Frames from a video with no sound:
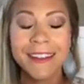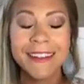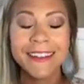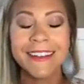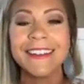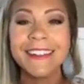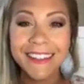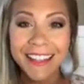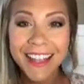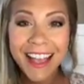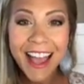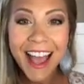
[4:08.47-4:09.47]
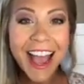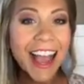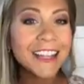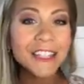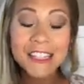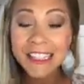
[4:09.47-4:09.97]

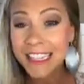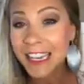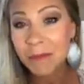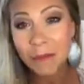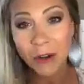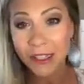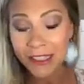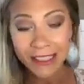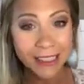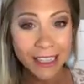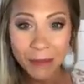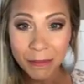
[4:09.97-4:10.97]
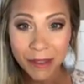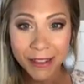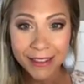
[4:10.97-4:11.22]
I just need more sleep.